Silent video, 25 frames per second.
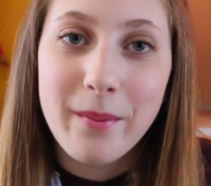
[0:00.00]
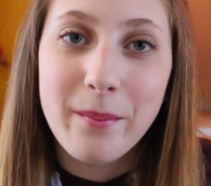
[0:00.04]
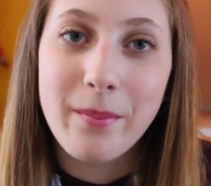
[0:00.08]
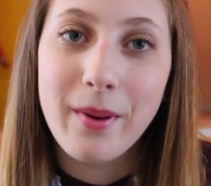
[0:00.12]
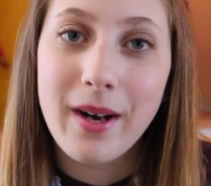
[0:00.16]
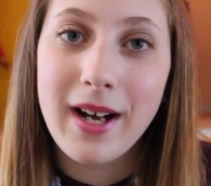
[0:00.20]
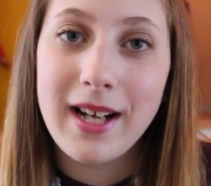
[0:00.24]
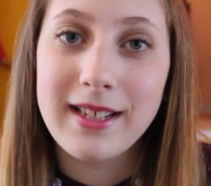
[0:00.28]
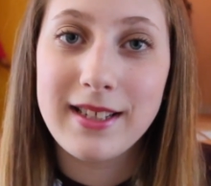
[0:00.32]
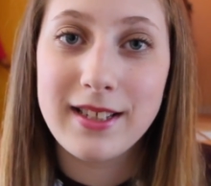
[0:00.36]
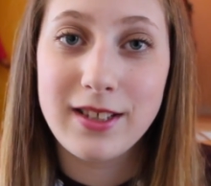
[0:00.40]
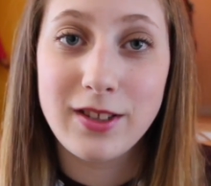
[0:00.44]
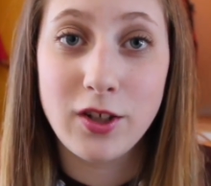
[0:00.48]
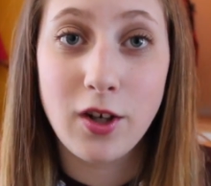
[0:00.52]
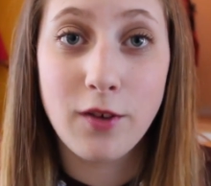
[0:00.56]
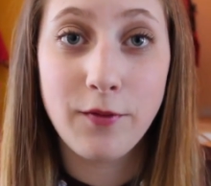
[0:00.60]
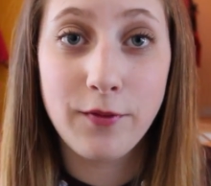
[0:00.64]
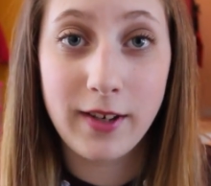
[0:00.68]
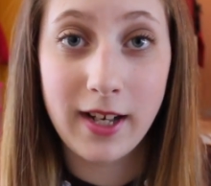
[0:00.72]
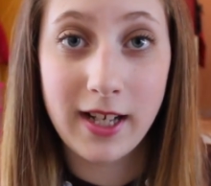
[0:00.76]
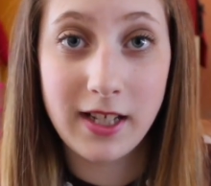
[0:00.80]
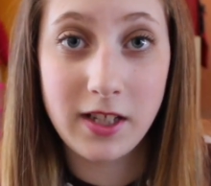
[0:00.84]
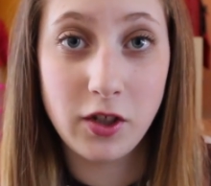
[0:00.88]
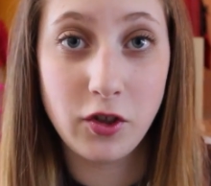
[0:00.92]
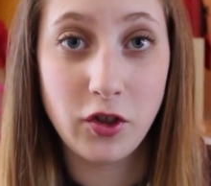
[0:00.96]
But don't
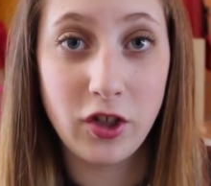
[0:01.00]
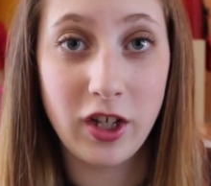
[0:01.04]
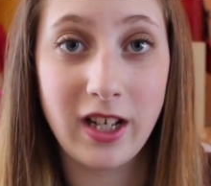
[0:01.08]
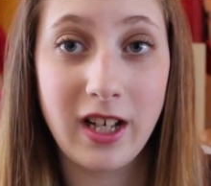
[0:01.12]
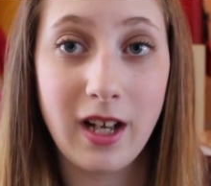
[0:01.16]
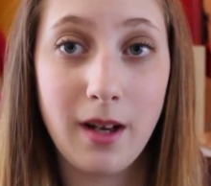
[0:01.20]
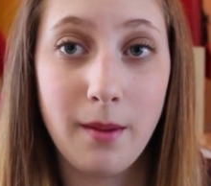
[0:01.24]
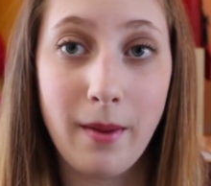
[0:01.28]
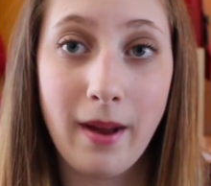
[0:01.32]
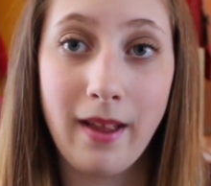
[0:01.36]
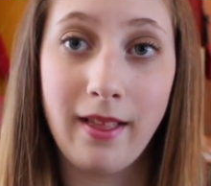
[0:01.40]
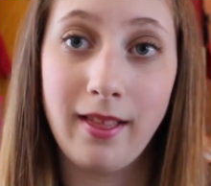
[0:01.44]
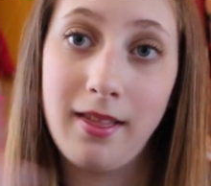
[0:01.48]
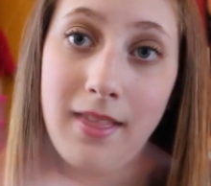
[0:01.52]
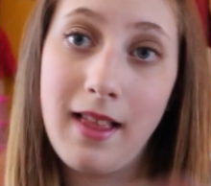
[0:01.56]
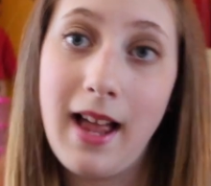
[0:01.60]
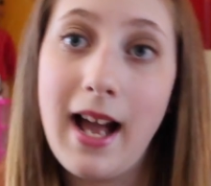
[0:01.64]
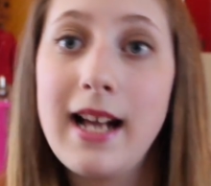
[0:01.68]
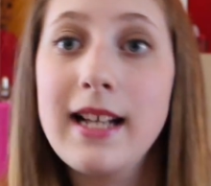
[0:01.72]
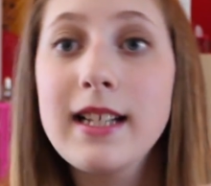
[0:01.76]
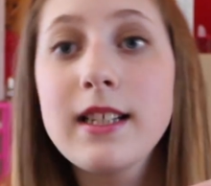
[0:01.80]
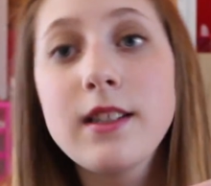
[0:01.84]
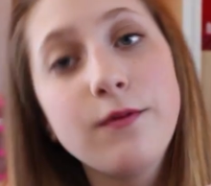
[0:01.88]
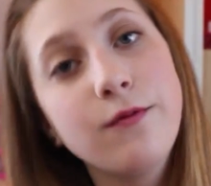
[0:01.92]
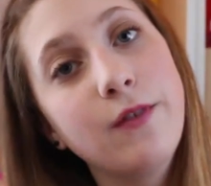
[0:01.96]
forget to check out my
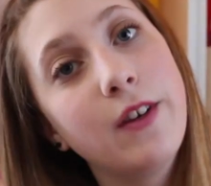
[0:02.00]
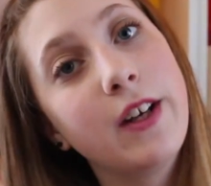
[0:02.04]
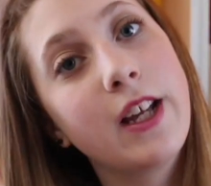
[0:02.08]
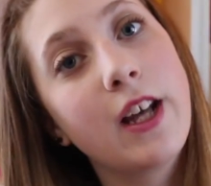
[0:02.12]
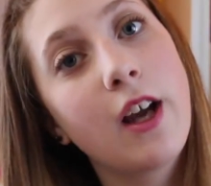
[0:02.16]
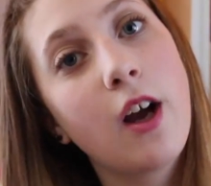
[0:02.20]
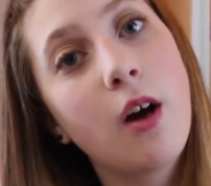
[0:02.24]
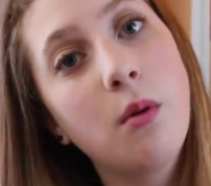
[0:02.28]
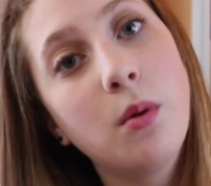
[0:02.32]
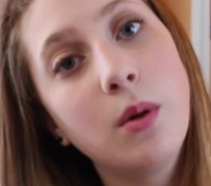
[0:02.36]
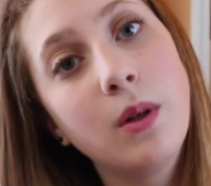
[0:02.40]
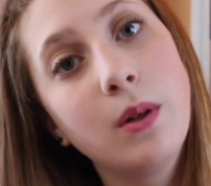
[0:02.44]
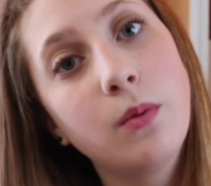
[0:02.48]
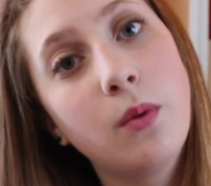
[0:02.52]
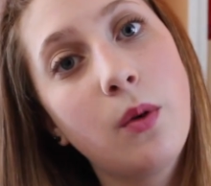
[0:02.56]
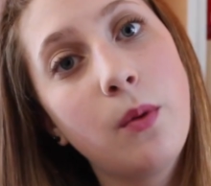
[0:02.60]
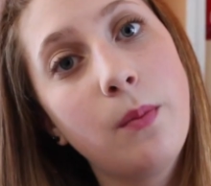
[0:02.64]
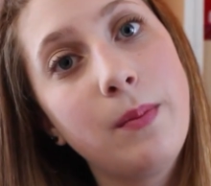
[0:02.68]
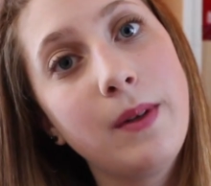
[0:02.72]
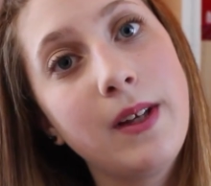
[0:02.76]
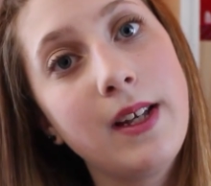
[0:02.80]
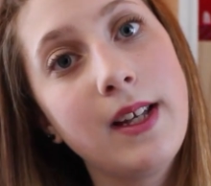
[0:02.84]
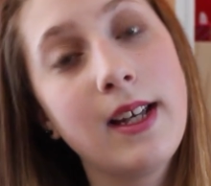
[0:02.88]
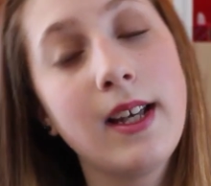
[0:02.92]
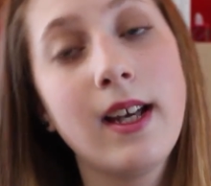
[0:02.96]
last video. It will
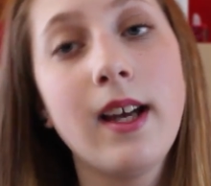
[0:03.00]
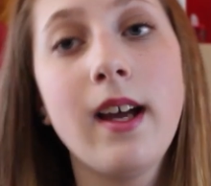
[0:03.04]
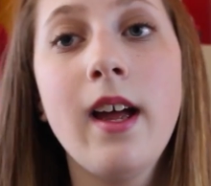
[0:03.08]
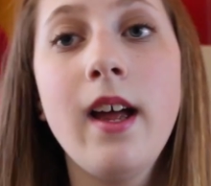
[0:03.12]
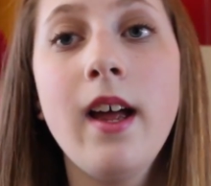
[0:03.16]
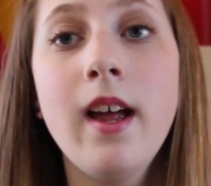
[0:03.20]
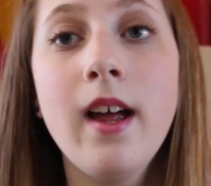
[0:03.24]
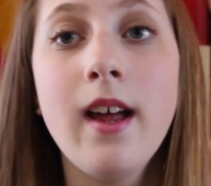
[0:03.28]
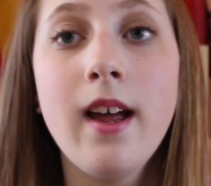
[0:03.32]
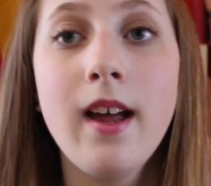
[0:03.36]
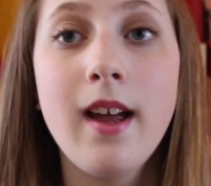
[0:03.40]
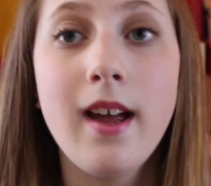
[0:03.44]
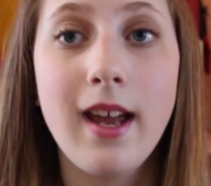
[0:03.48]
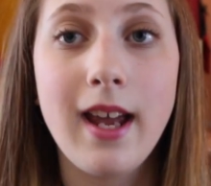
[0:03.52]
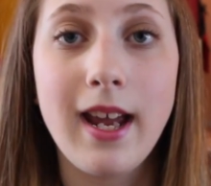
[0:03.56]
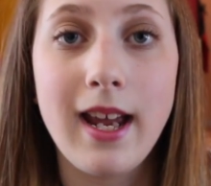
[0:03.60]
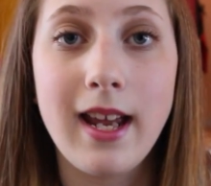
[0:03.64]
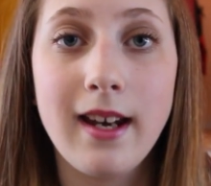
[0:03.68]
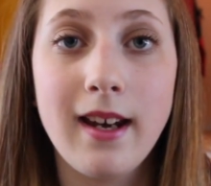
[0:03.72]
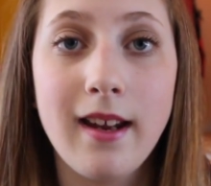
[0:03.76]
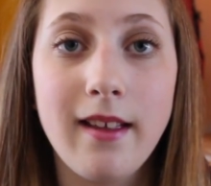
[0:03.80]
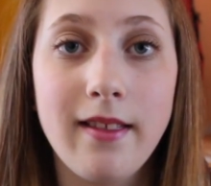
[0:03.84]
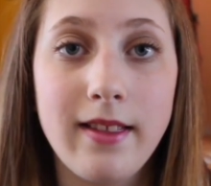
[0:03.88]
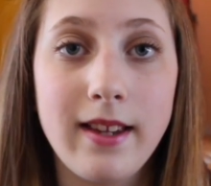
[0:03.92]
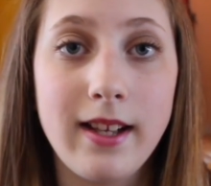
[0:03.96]
be
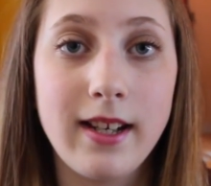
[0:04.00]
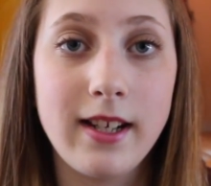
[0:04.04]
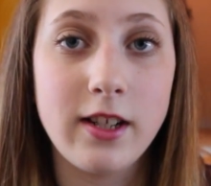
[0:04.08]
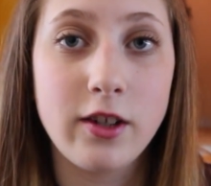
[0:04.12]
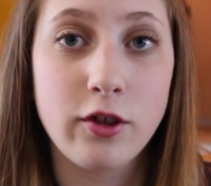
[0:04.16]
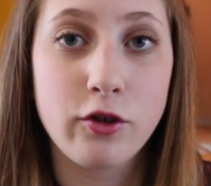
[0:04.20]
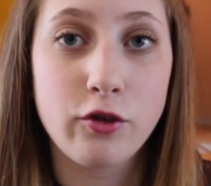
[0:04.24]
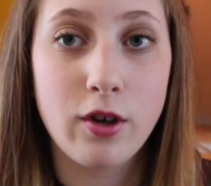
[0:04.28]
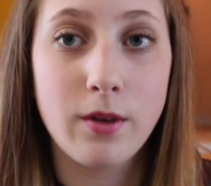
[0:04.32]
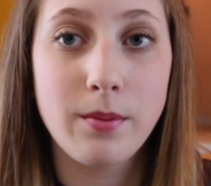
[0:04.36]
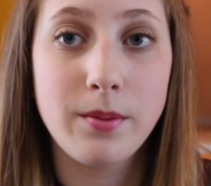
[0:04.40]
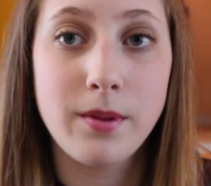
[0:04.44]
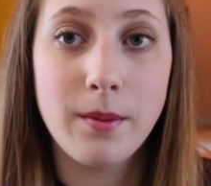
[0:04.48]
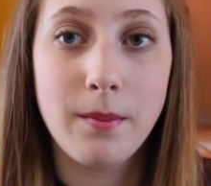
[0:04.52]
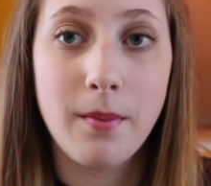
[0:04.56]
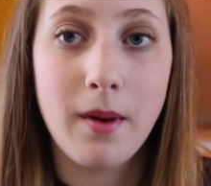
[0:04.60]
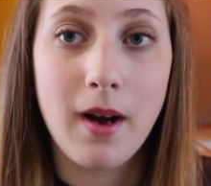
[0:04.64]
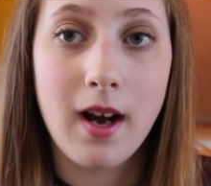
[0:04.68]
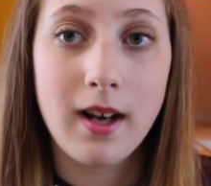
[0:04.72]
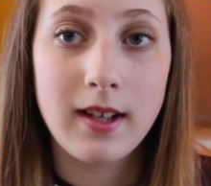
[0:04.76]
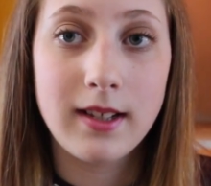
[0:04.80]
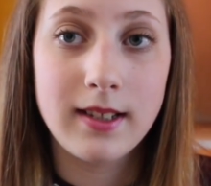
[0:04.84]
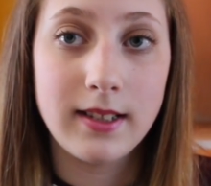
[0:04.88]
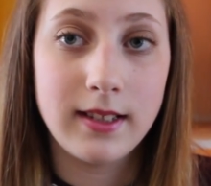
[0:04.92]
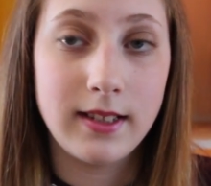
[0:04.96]
in the description
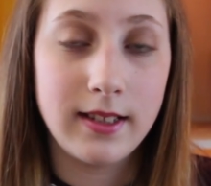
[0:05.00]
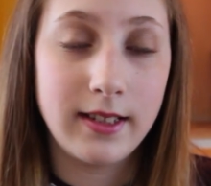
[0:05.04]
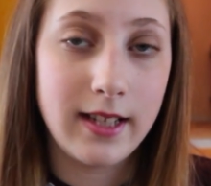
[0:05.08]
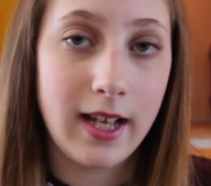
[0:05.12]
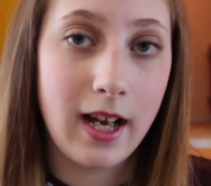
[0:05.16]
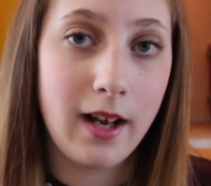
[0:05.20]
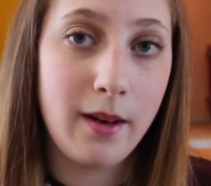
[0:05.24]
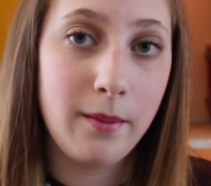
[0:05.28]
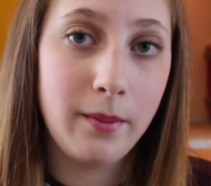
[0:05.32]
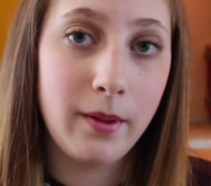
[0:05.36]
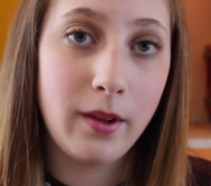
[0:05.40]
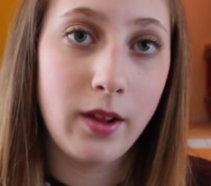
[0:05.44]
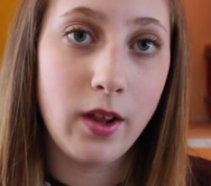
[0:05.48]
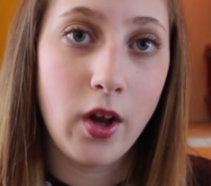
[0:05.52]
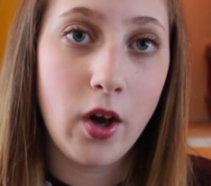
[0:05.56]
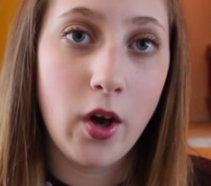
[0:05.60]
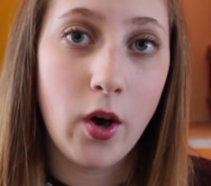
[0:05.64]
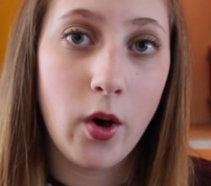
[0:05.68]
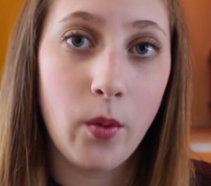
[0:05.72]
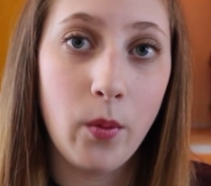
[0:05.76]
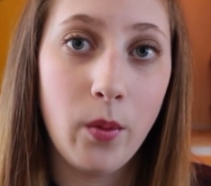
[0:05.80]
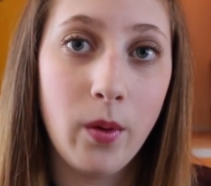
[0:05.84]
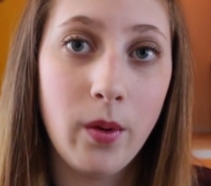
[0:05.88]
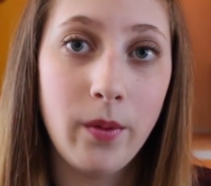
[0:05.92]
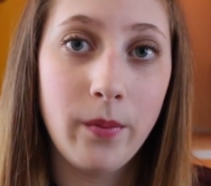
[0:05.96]
box down
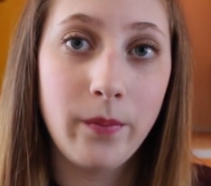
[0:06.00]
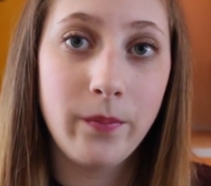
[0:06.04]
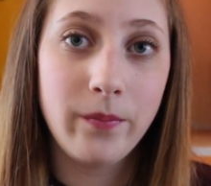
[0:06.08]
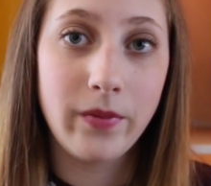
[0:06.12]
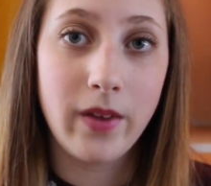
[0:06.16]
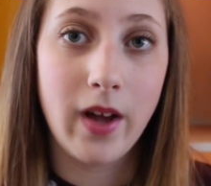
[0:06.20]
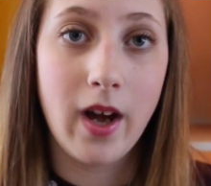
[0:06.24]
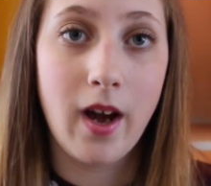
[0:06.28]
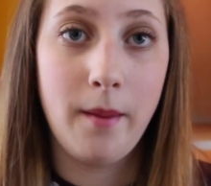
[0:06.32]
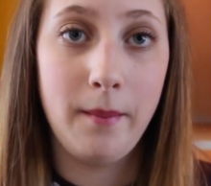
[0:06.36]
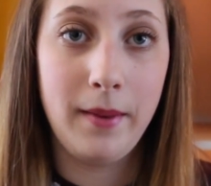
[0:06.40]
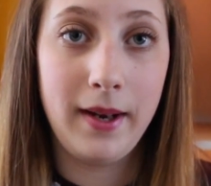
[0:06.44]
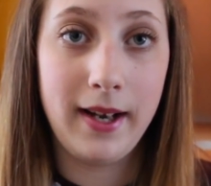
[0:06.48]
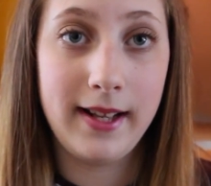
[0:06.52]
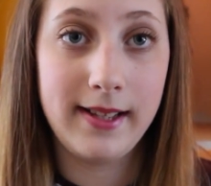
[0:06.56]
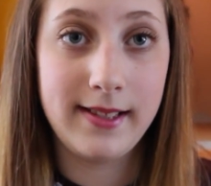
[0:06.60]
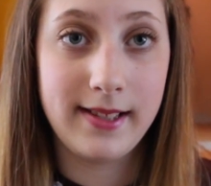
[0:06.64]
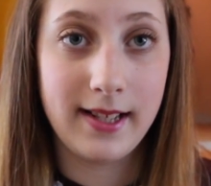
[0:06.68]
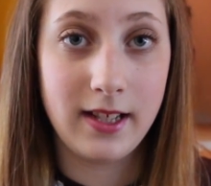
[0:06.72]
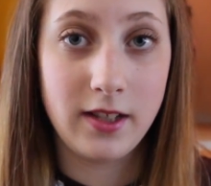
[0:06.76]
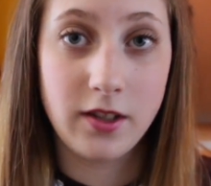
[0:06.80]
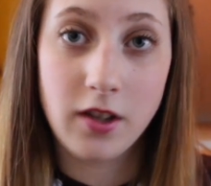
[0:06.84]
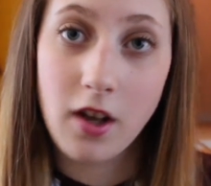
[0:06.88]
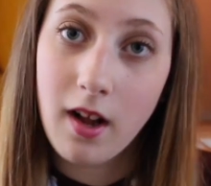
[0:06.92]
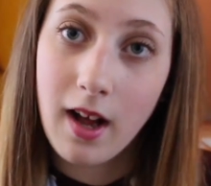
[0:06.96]
below. It is
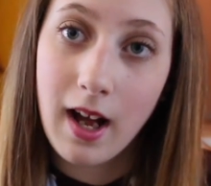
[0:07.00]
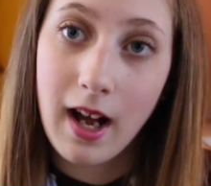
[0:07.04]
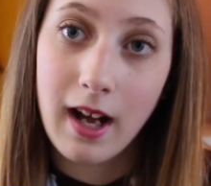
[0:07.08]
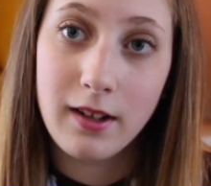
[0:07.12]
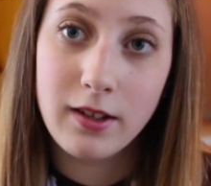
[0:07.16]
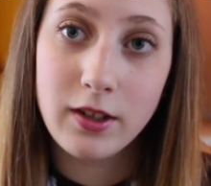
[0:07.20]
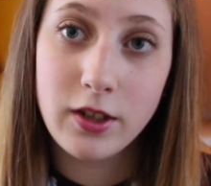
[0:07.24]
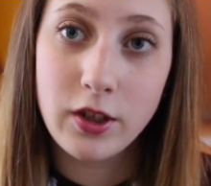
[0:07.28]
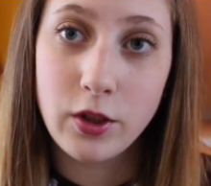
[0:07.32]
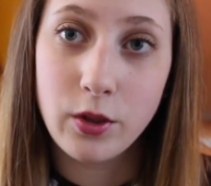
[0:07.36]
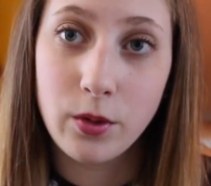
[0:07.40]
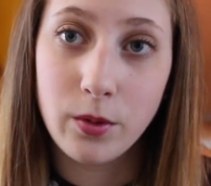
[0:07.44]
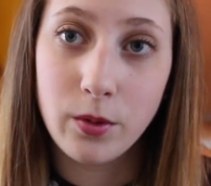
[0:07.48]
a dollhouse